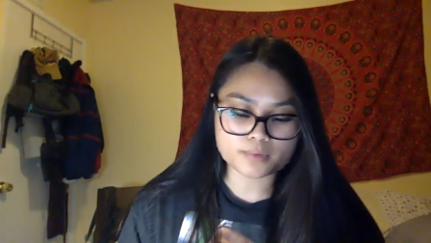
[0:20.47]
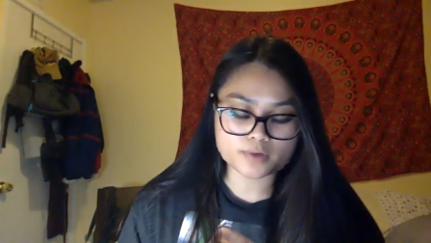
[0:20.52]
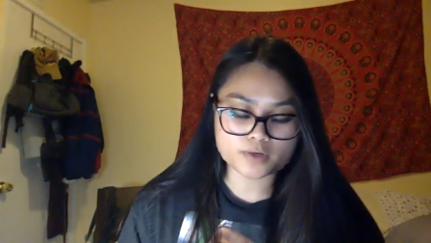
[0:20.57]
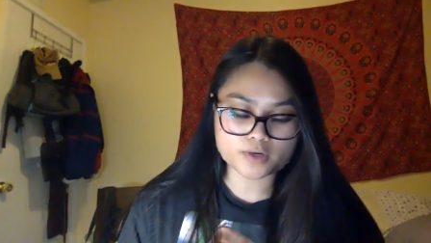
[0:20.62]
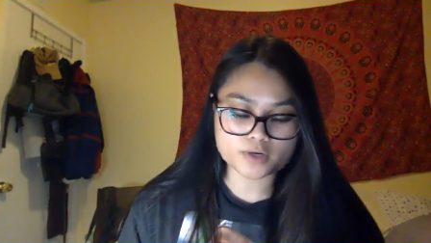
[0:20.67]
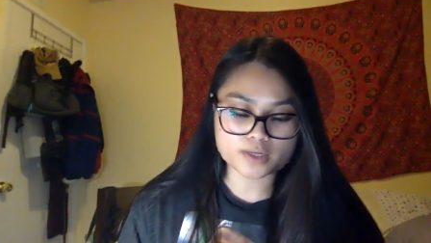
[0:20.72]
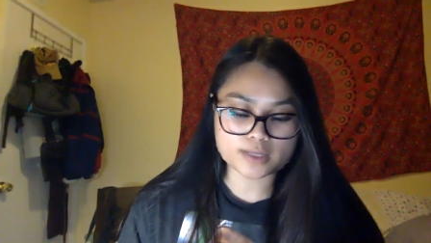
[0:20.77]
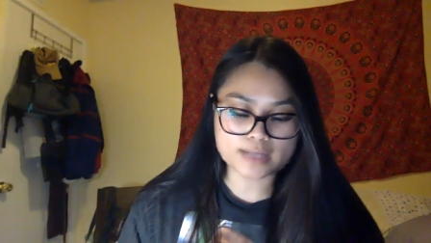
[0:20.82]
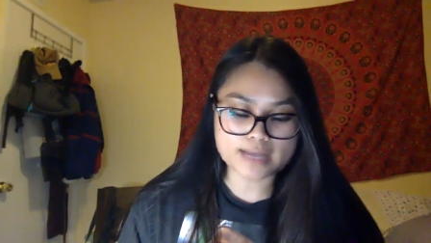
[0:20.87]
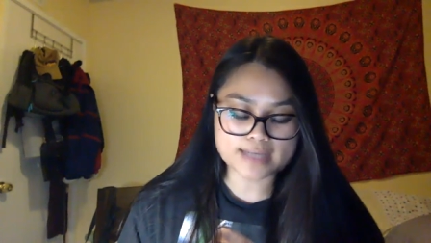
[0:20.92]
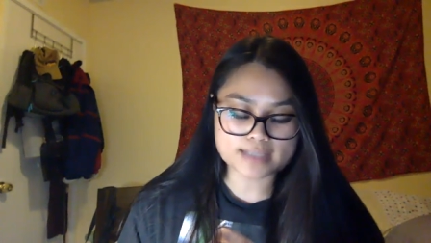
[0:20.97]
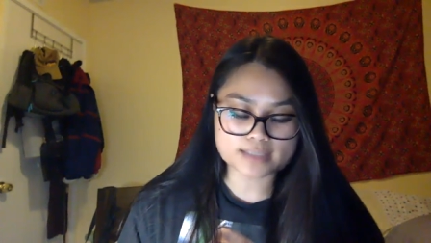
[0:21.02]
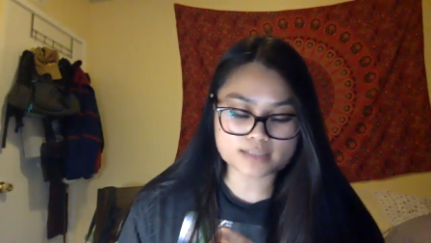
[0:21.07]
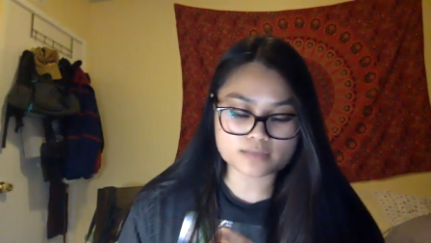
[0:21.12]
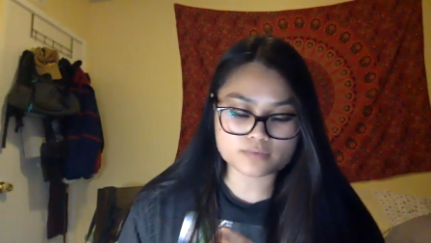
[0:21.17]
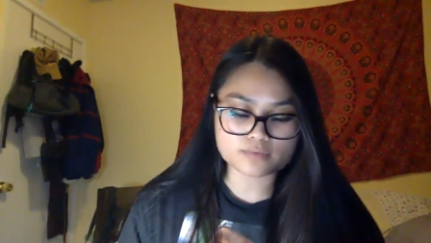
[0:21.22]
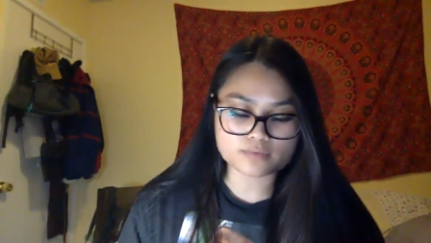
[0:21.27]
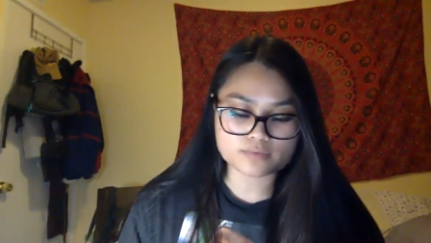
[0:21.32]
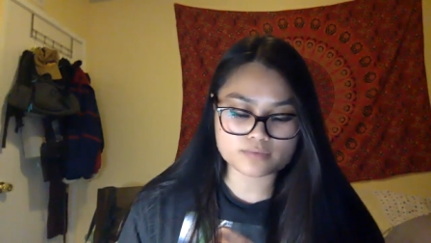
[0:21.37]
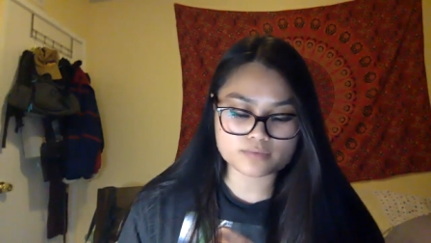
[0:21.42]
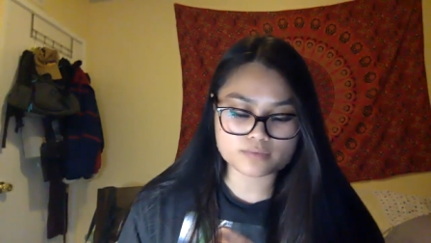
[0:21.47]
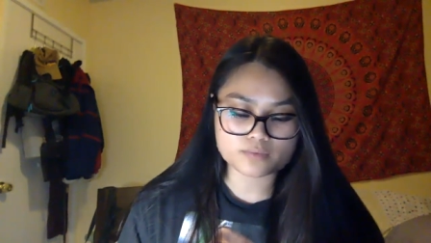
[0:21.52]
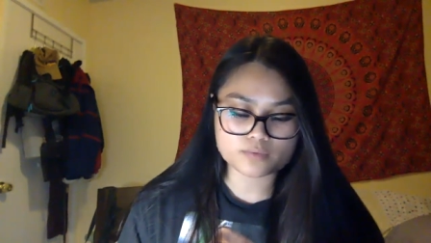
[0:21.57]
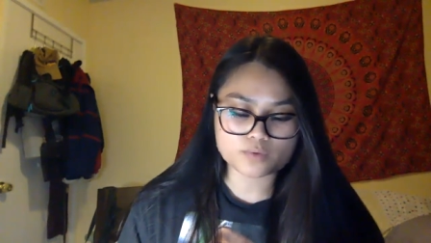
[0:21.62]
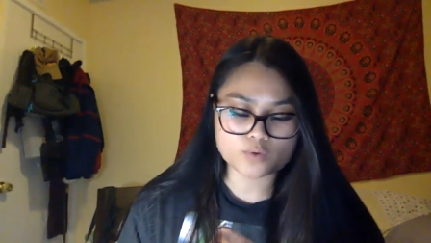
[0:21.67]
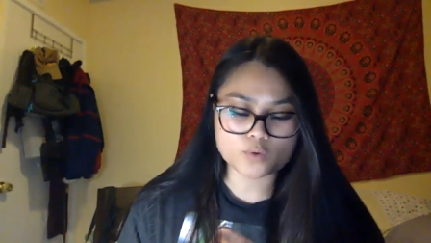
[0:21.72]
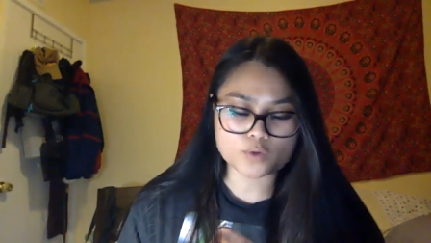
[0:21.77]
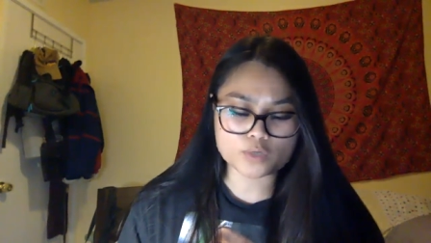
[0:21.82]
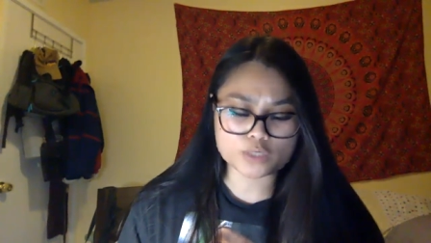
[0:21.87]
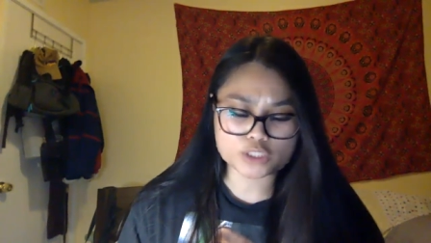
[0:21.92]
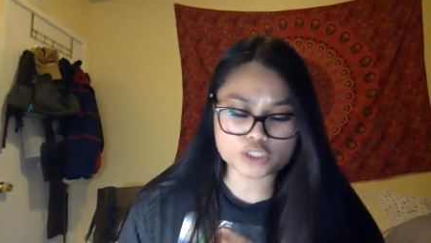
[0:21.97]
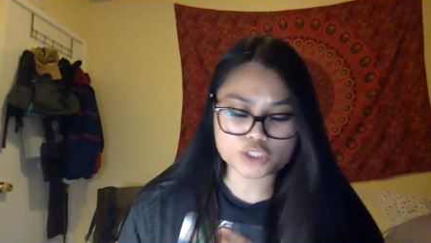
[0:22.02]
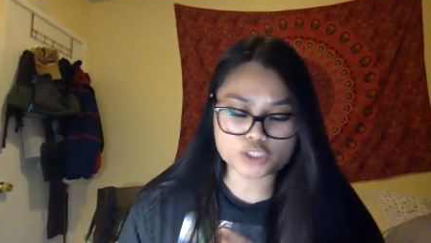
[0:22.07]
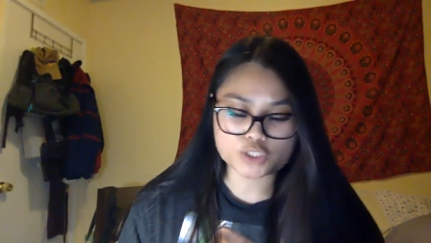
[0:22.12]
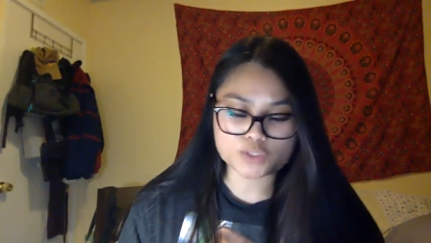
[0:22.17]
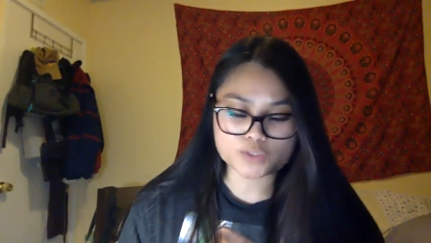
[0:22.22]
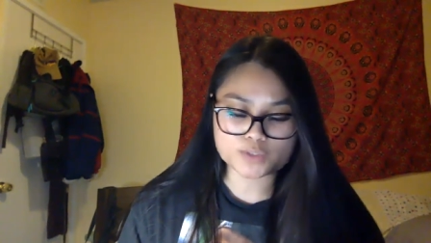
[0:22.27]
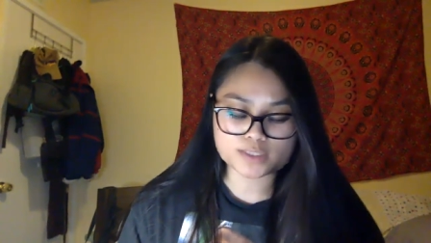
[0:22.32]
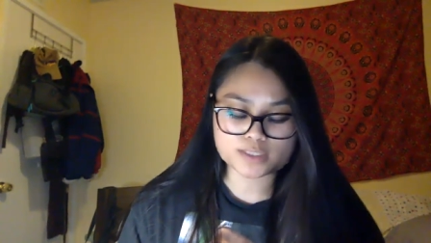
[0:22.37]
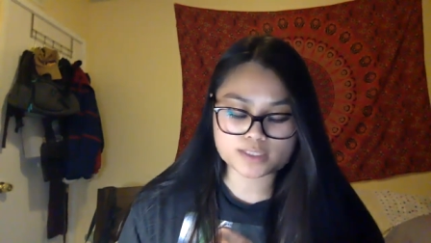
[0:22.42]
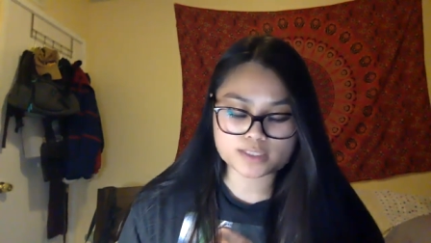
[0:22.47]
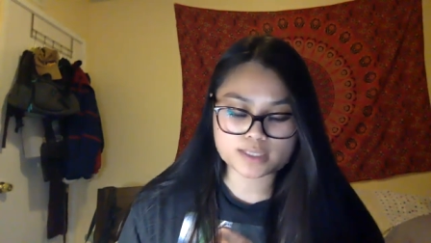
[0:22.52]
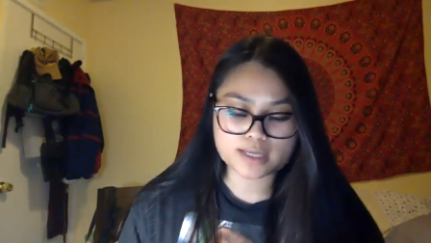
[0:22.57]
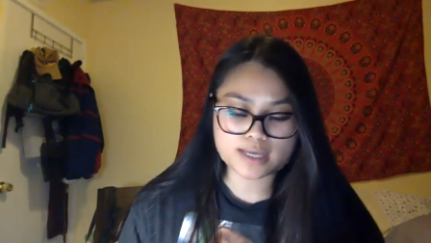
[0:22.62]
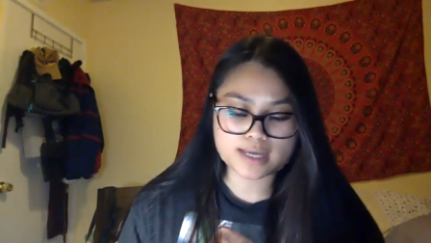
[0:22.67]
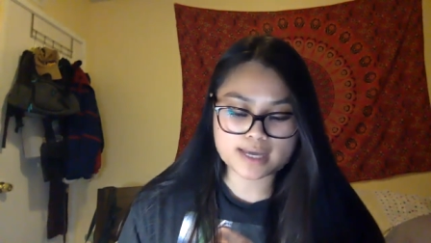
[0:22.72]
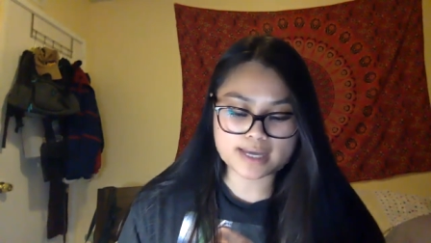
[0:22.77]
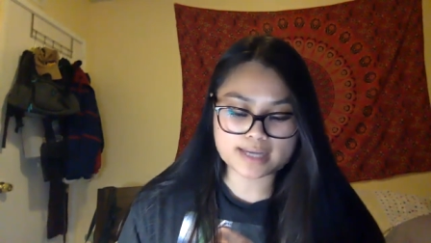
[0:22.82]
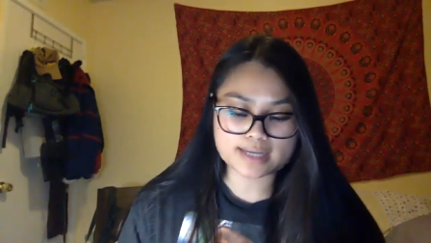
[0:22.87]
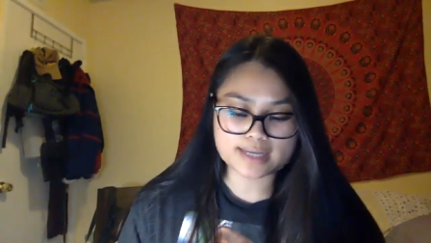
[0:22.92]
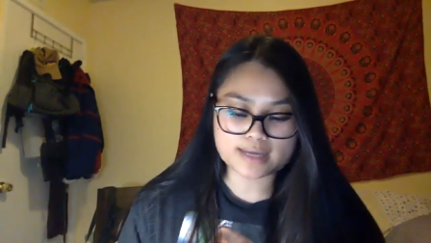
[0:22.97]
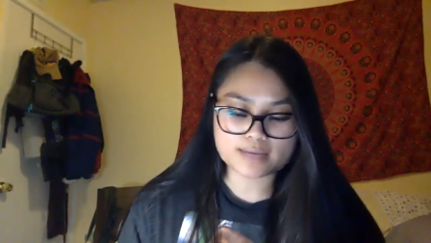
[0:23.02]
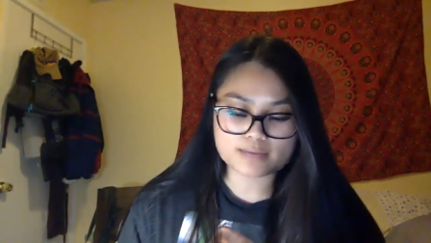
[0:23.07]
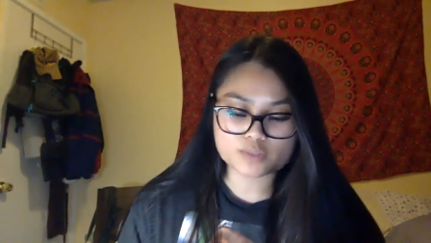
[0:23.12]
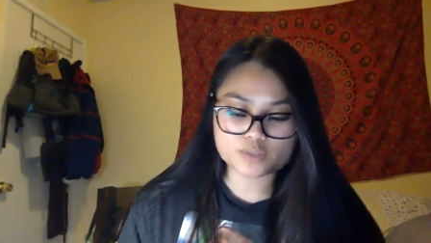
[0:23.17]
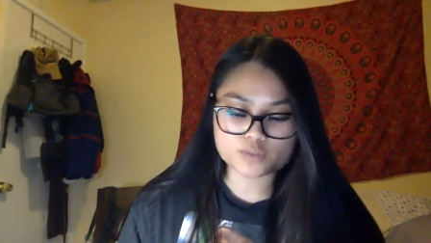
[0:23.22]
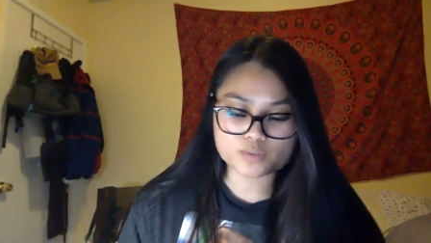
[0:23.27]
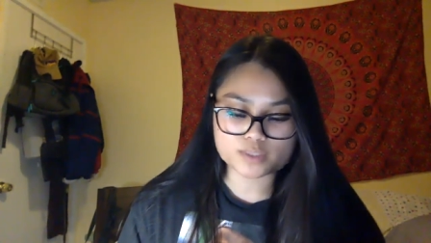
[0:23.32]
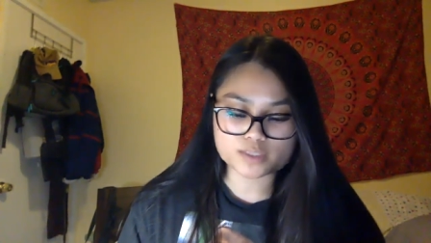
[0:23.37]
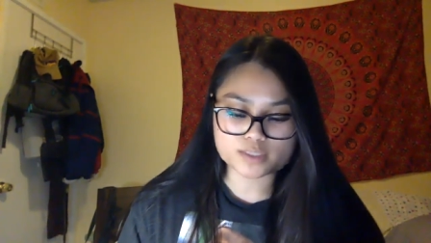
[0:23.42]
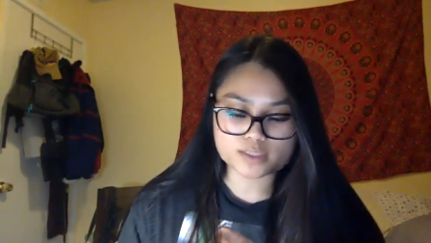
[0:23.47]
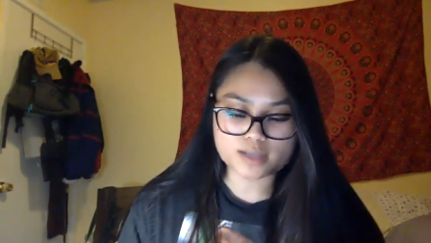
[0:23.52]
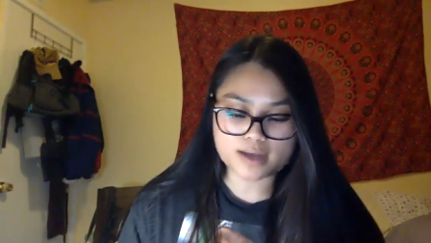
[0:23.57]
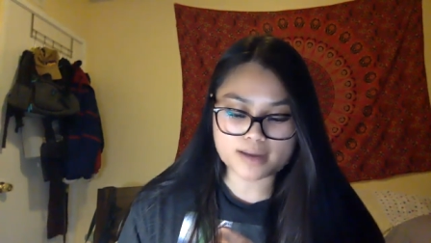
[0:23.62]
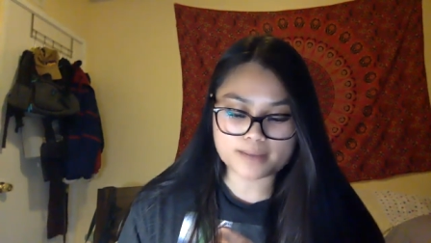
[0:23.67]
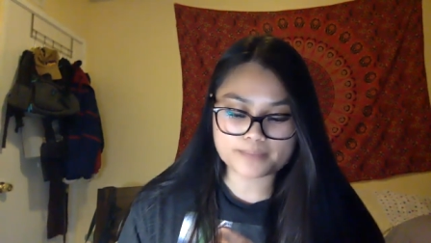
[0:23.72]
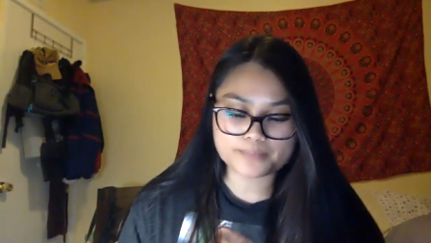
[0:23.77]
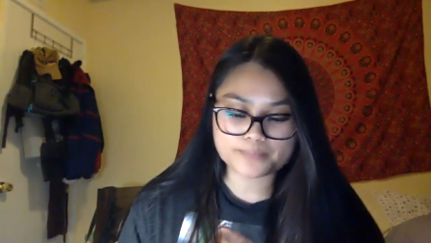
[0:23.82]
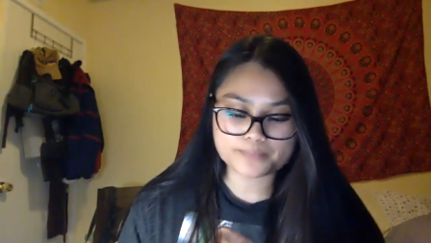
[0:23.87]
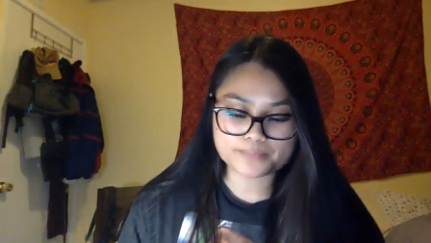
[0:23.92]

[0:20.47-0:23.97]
her glass of orange juice and came to a stop,